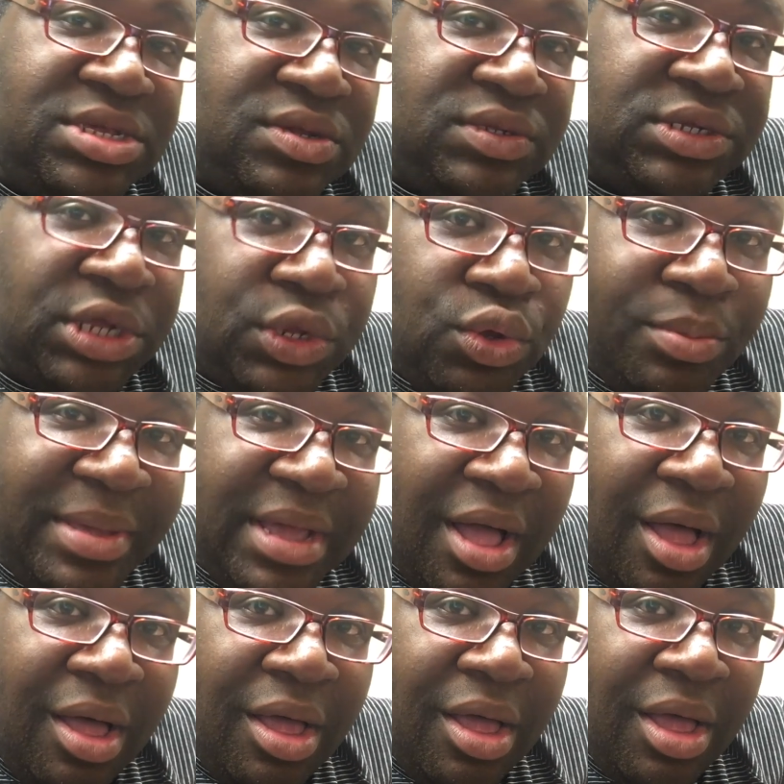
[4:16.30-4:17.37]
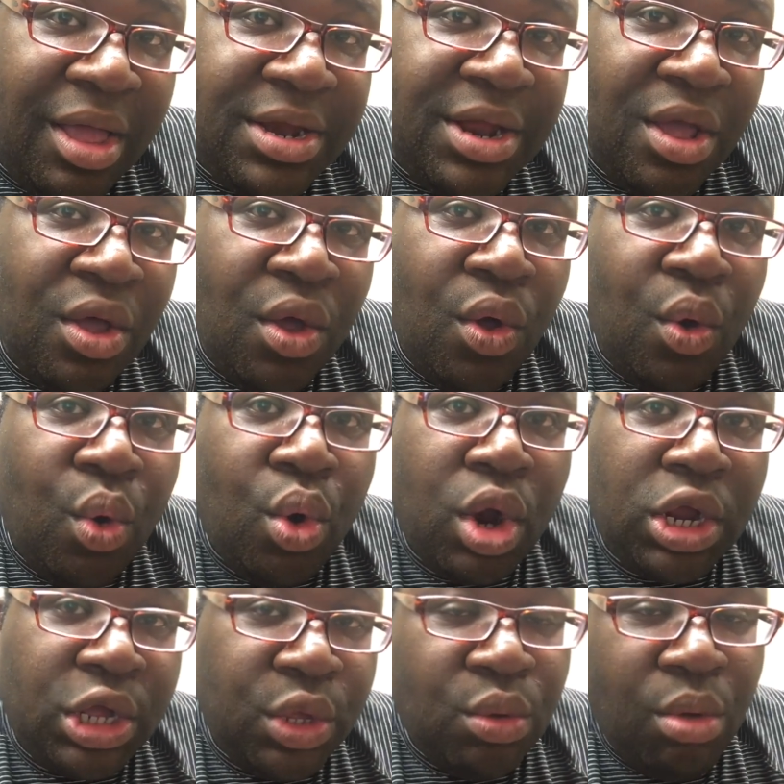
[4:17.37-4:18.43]
use Glue Be Gone
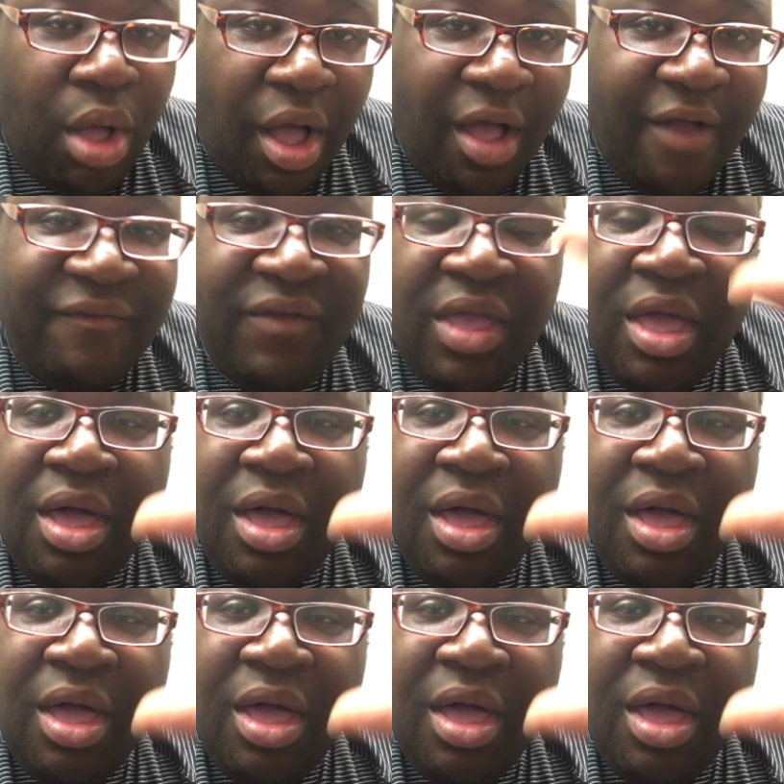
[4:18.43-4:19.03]
or Goo Off,